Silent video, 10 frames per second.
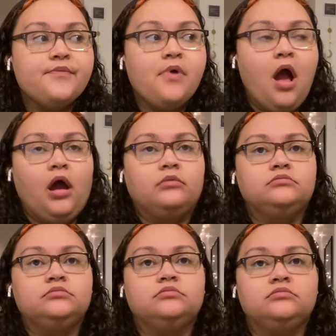
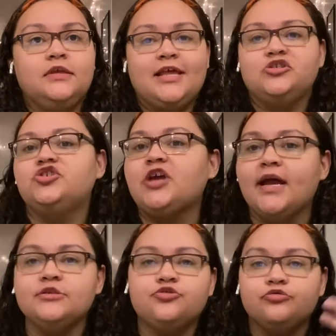And that just
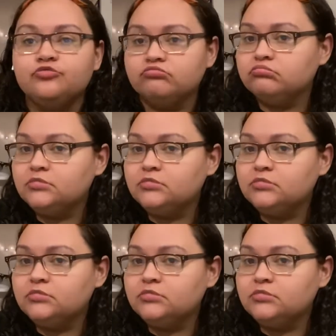shines through.